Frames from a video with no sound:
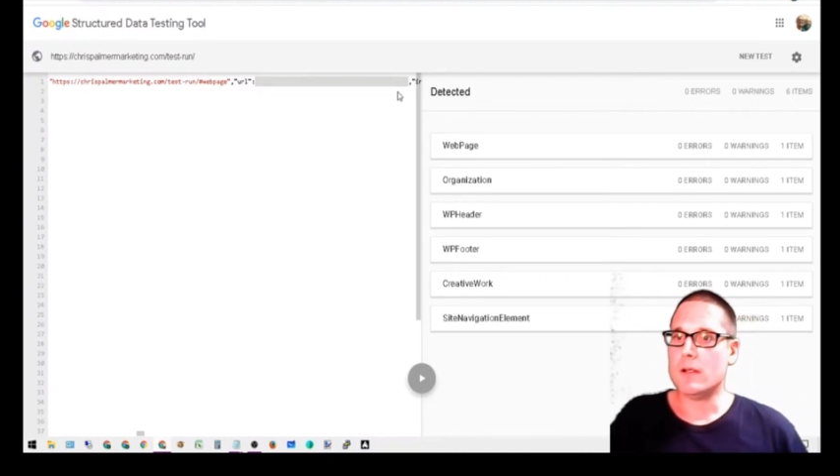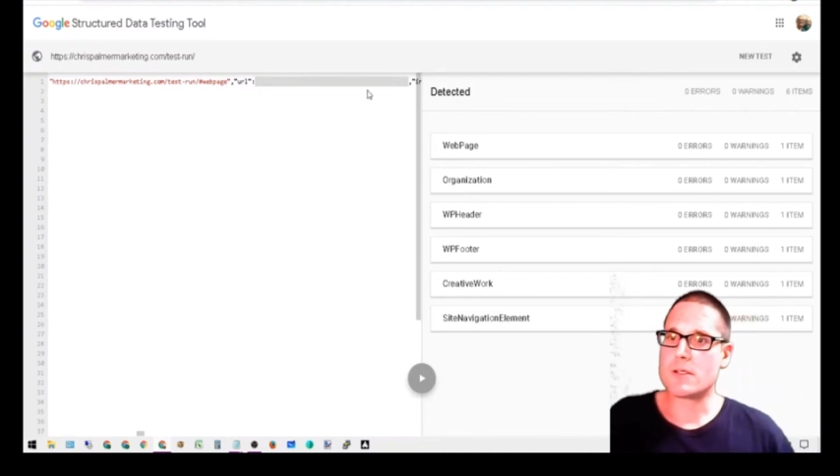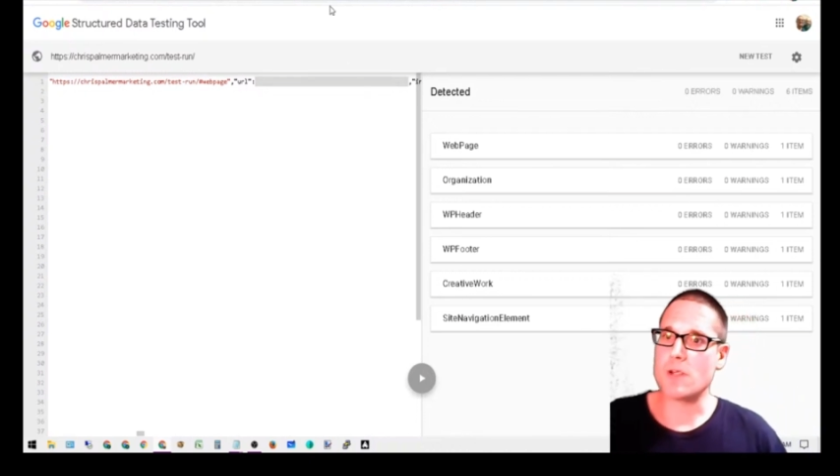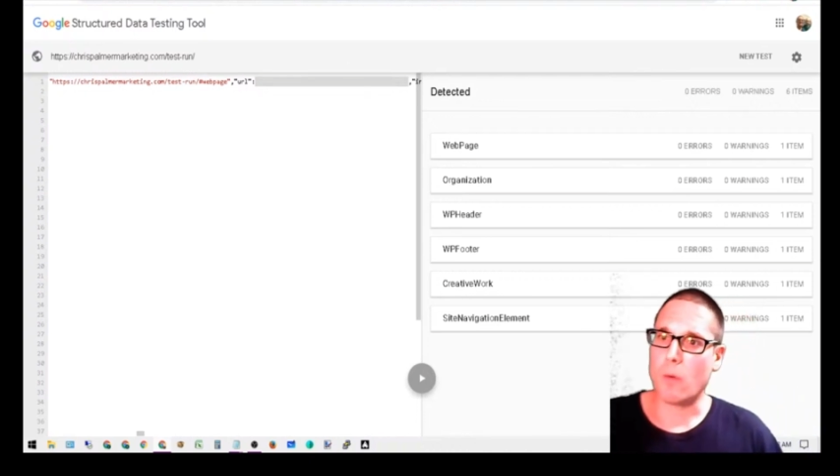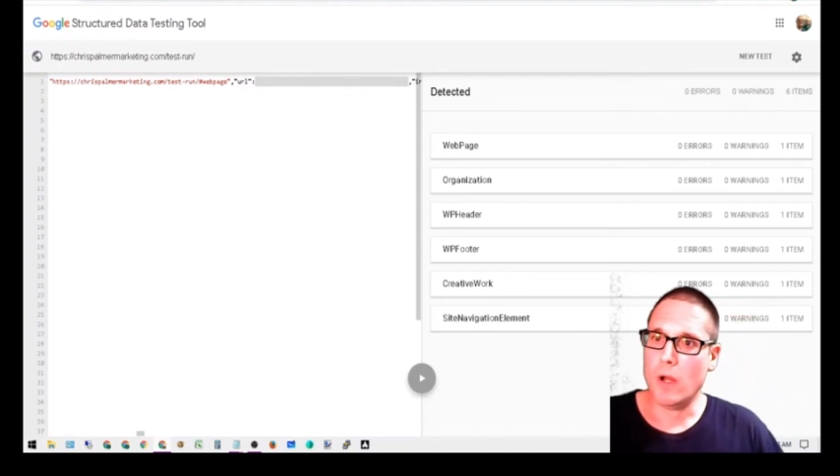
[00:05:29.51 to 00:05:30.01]

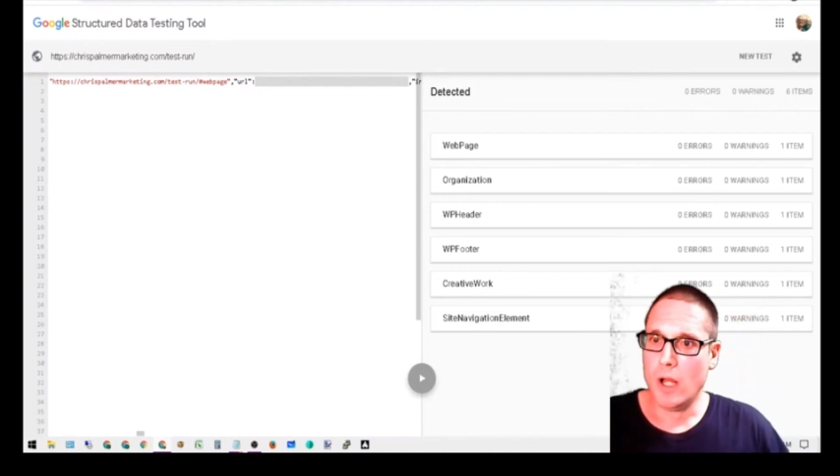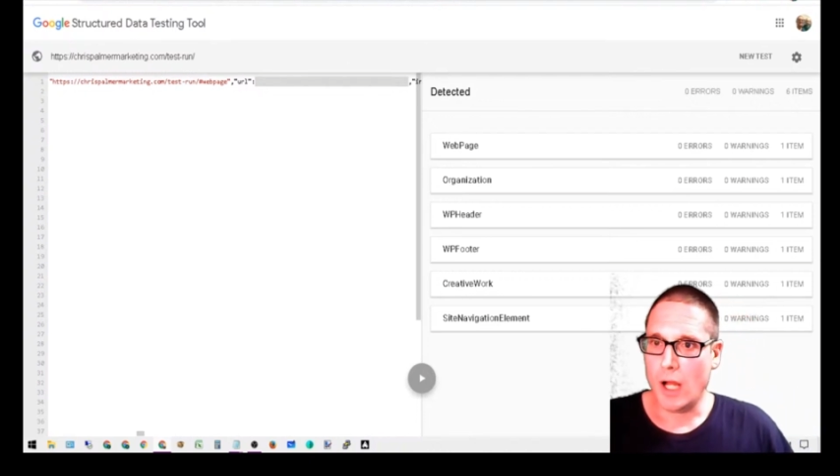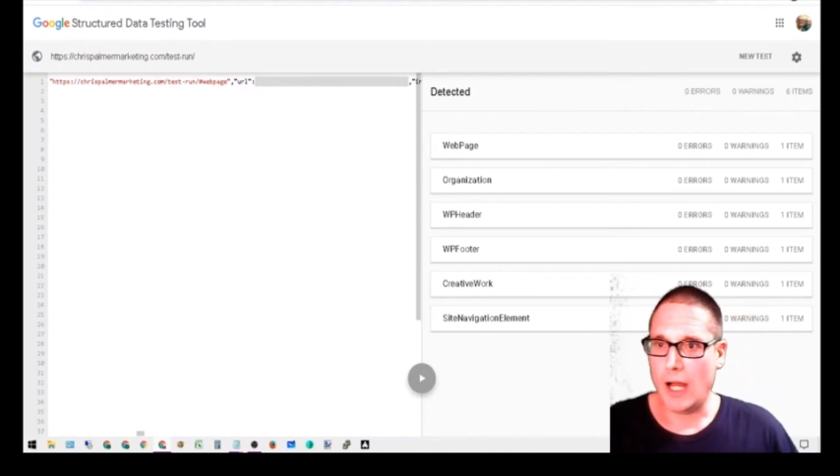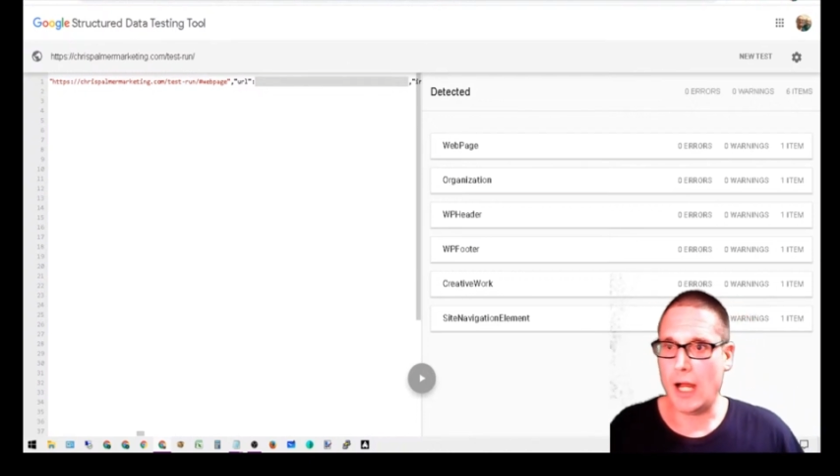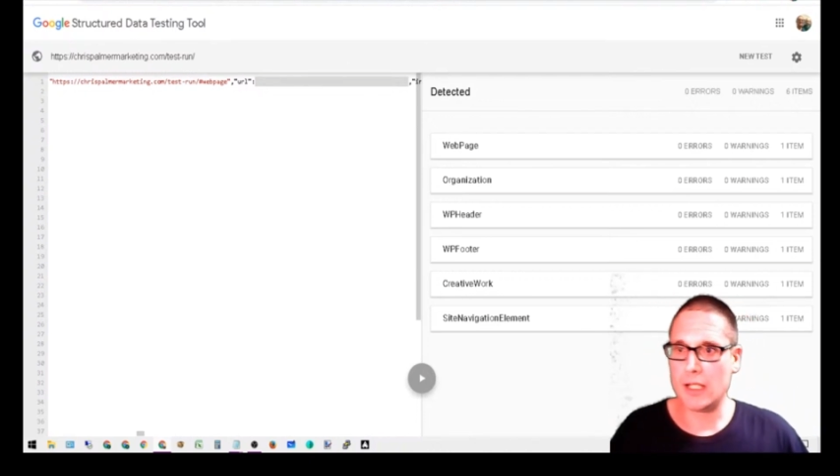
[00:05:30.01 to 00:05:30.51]
So
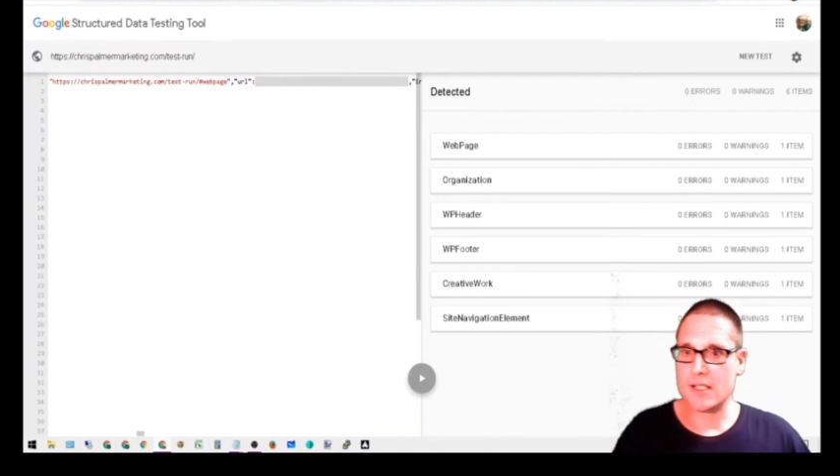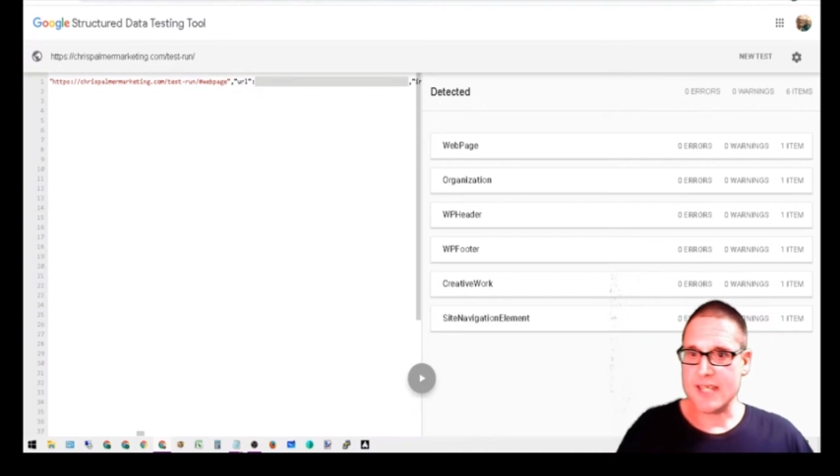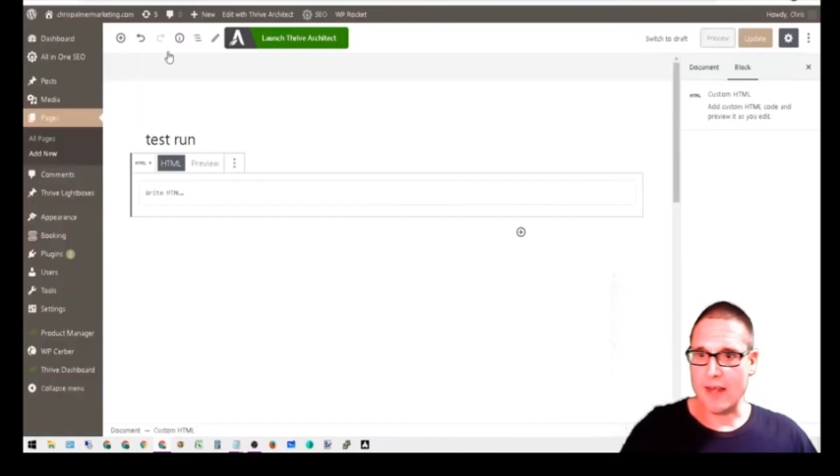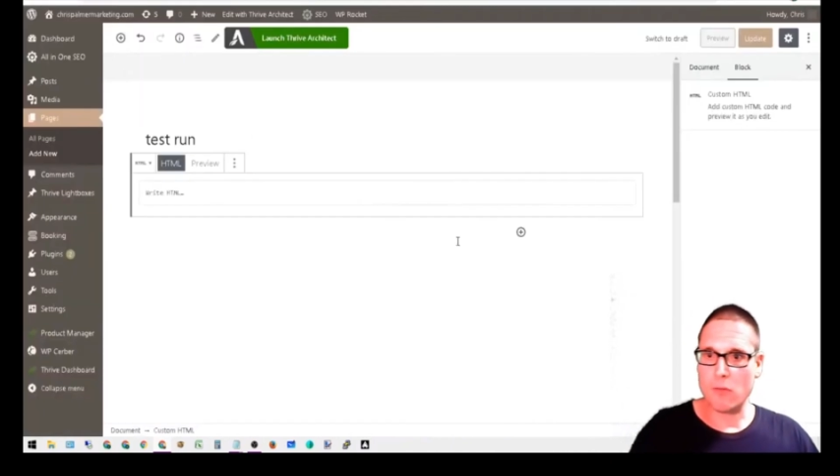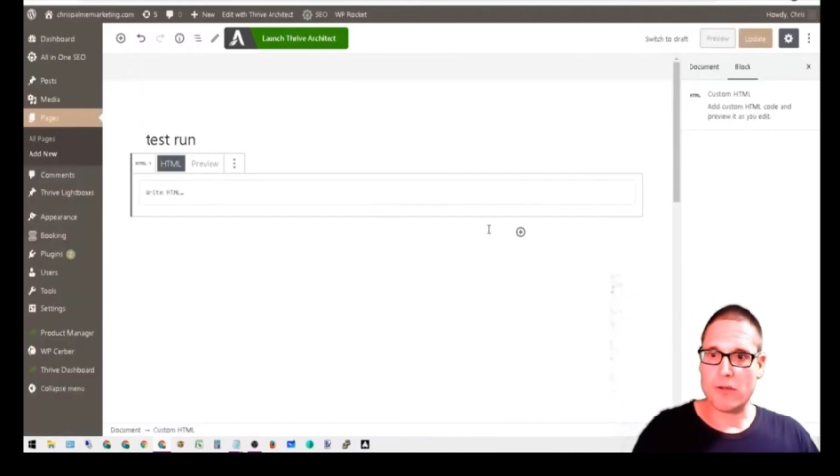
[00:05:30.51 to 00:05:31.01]
uh, let's
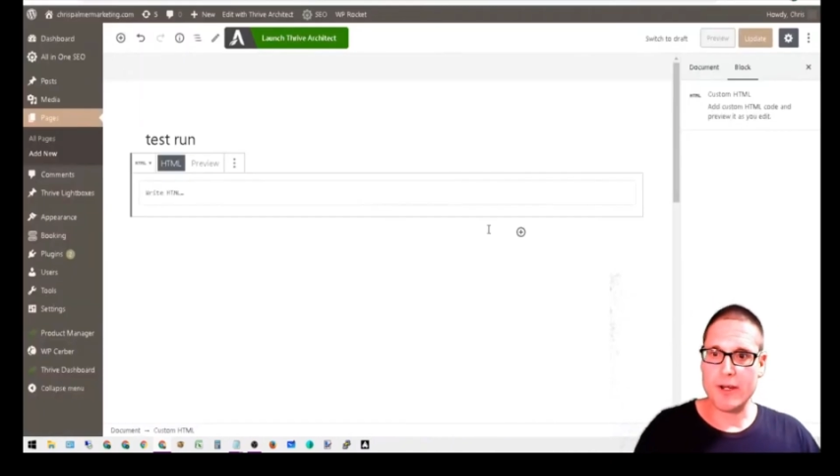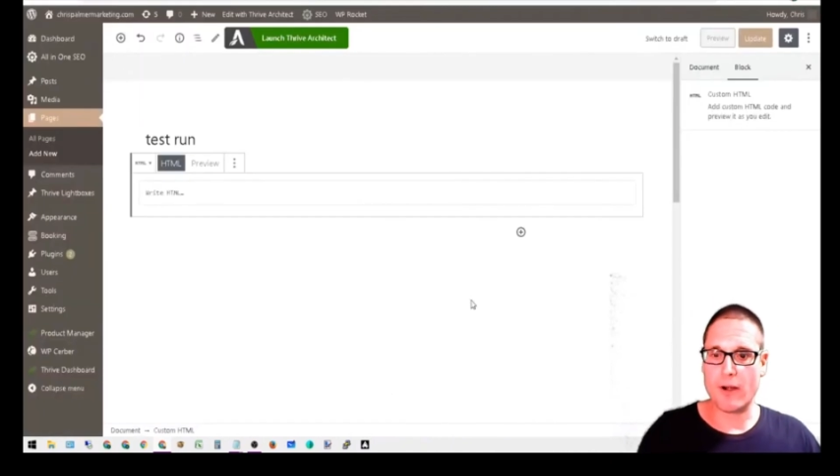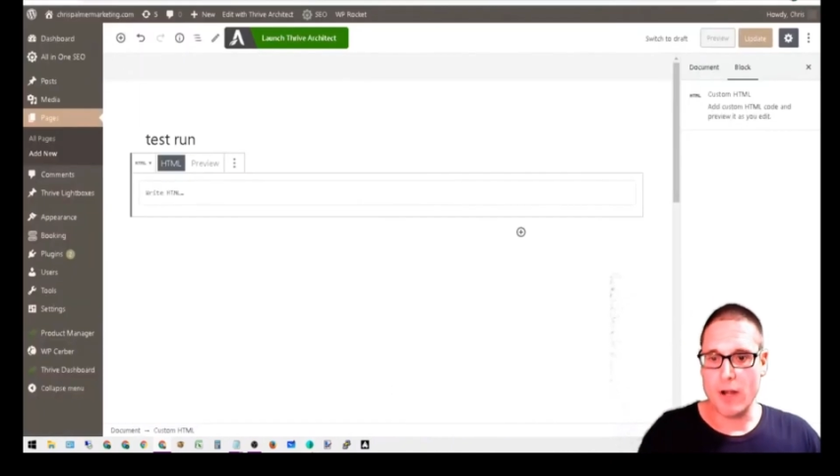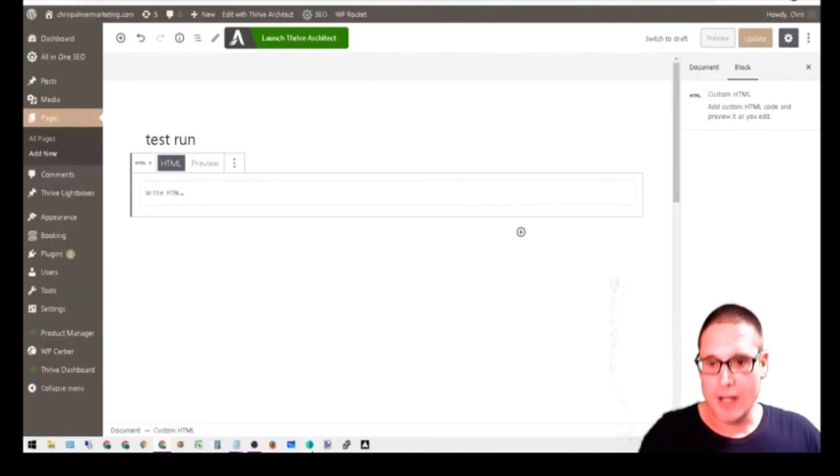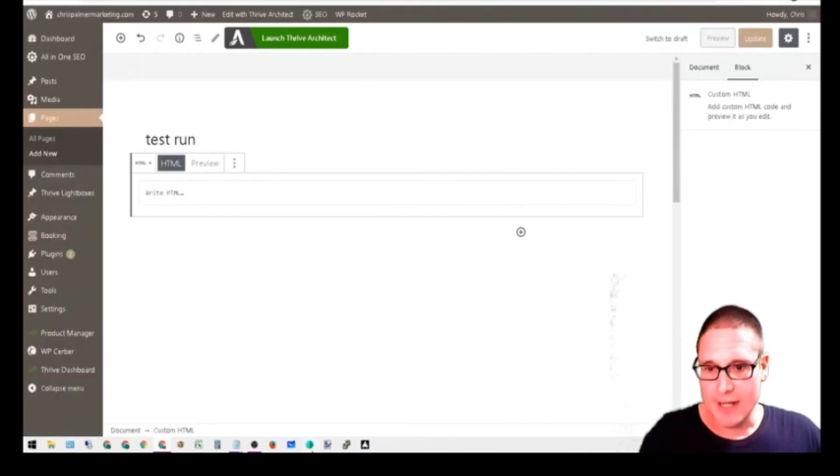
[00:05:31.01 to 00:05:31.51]
head over
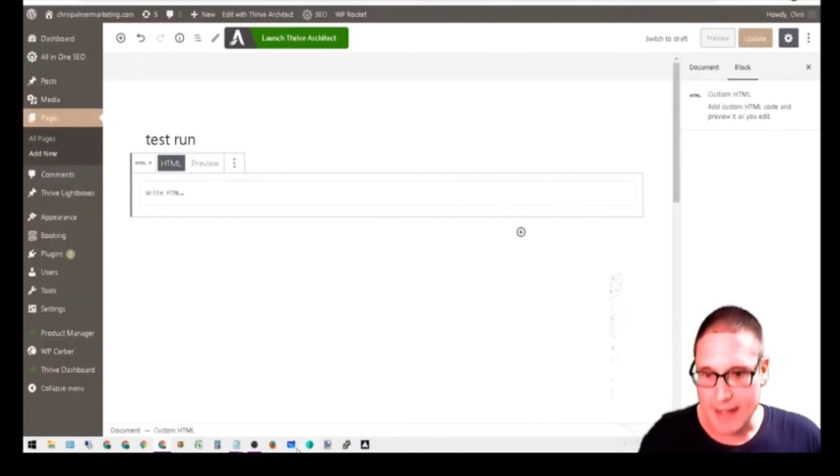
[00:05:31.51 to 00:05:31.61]
here.